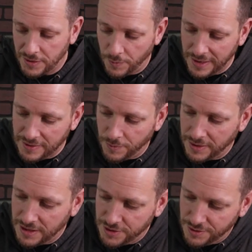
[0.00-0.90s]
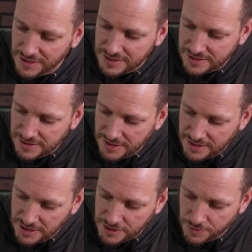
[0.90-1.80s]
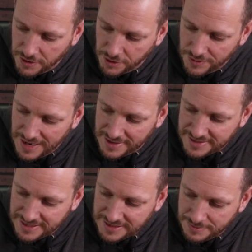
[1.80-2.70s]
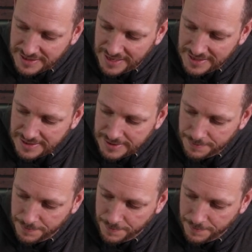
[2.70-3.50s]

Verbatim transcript: The way that we're going to do this is we're going to go down to System Settings.